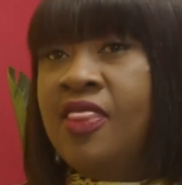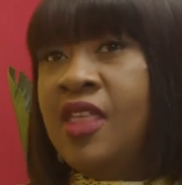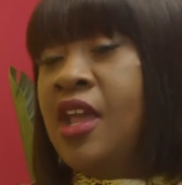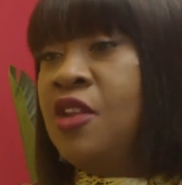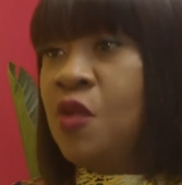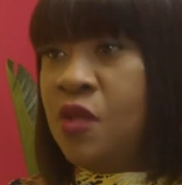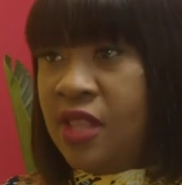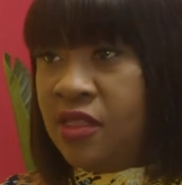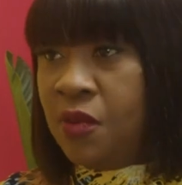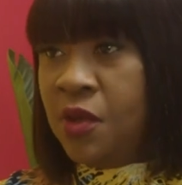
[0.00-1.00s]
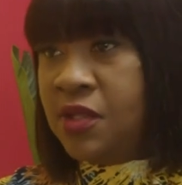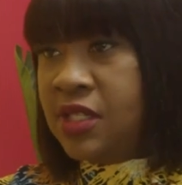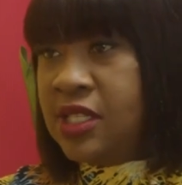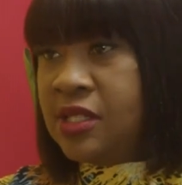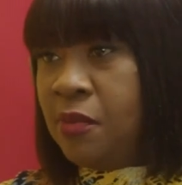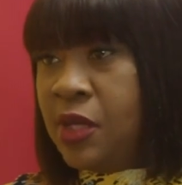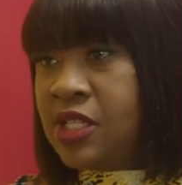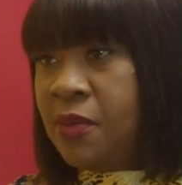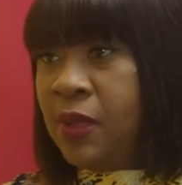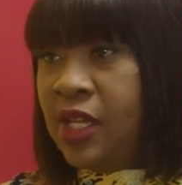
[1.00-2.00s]
then I know that the world is a
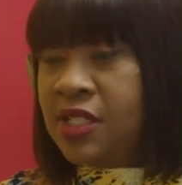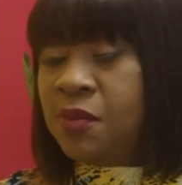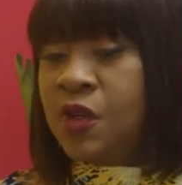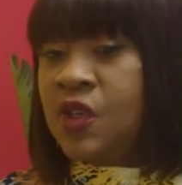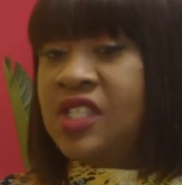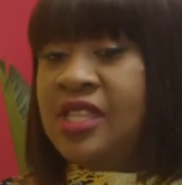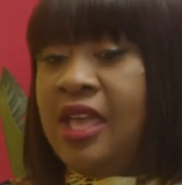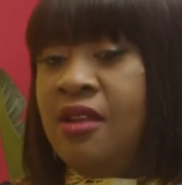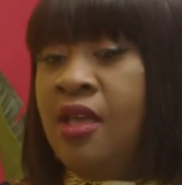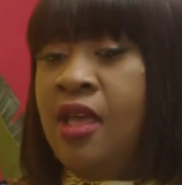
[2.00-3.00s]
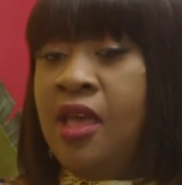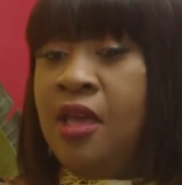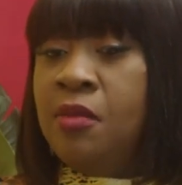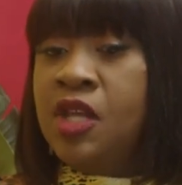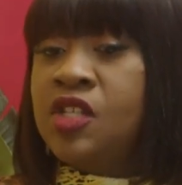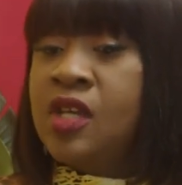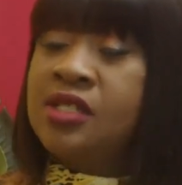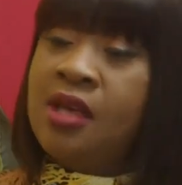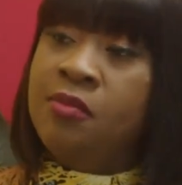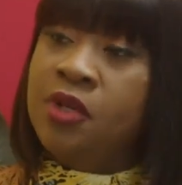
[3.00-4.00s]
better place, because then a mentor is
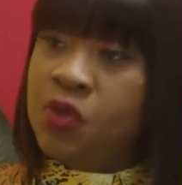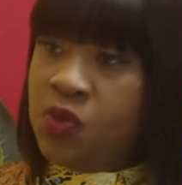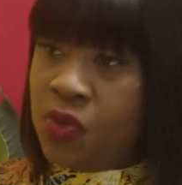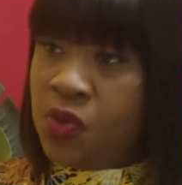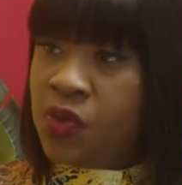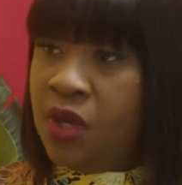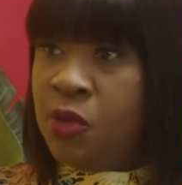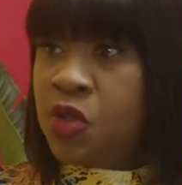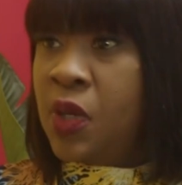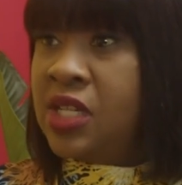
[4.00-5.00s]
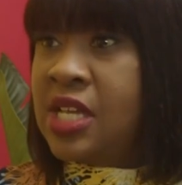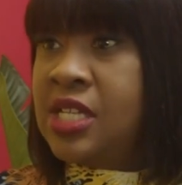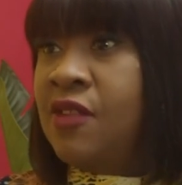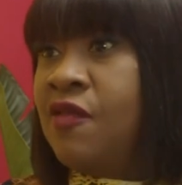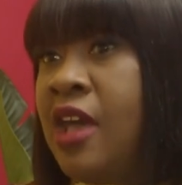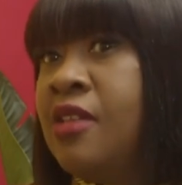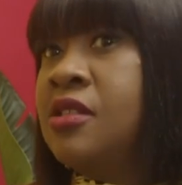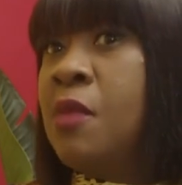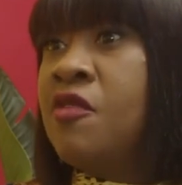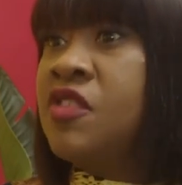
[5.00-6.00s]
somebody who's also able to identify
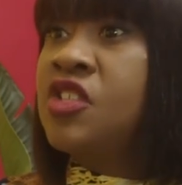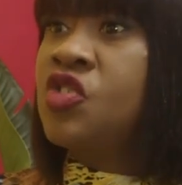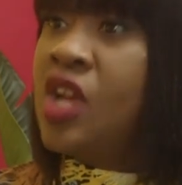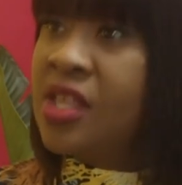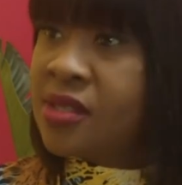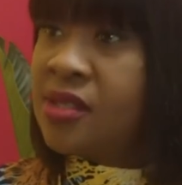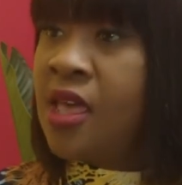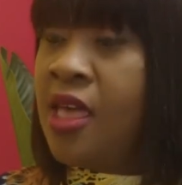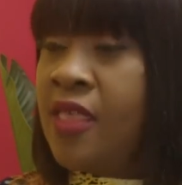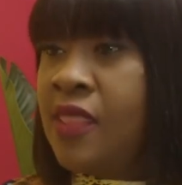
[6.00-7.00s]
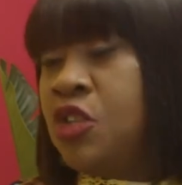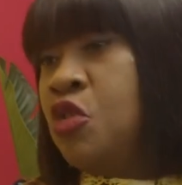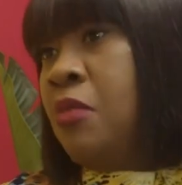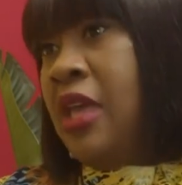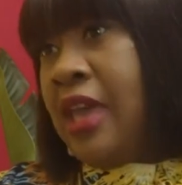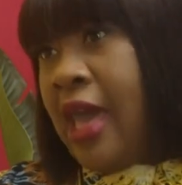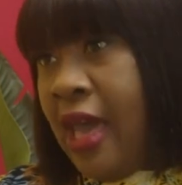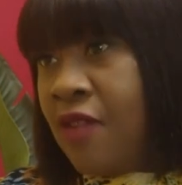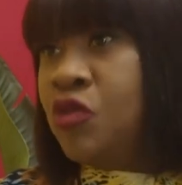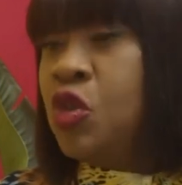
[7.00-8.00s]
some of the strengths that you may
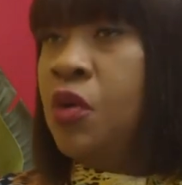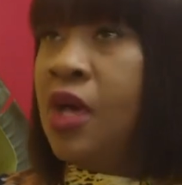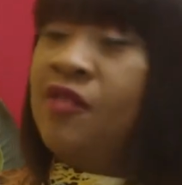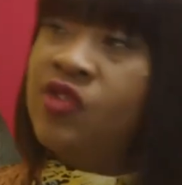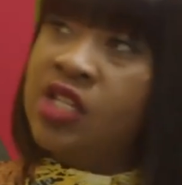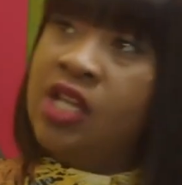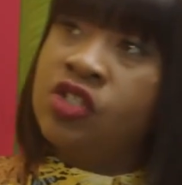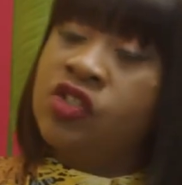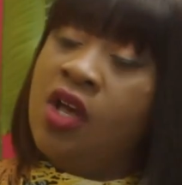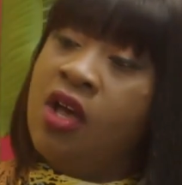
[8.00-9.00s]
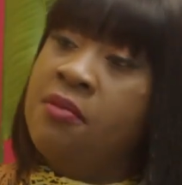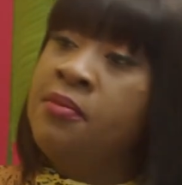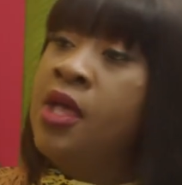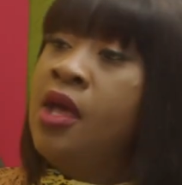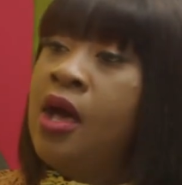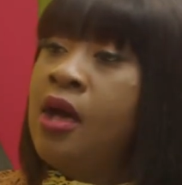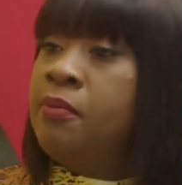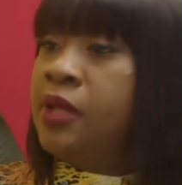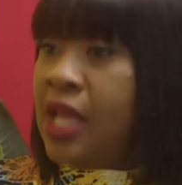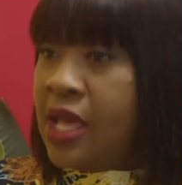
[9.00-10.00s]
have. Do you have such
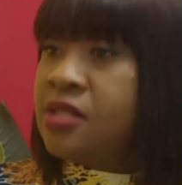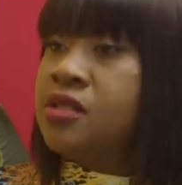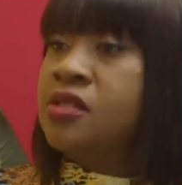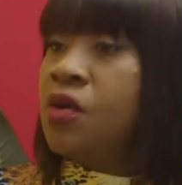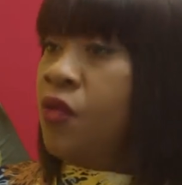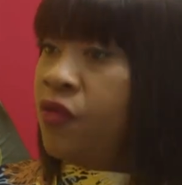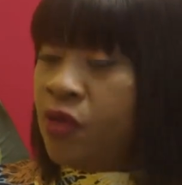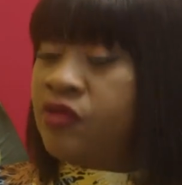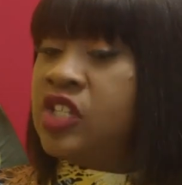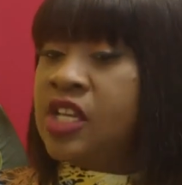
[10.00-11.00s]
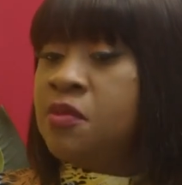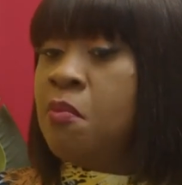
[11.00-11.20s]
plans of just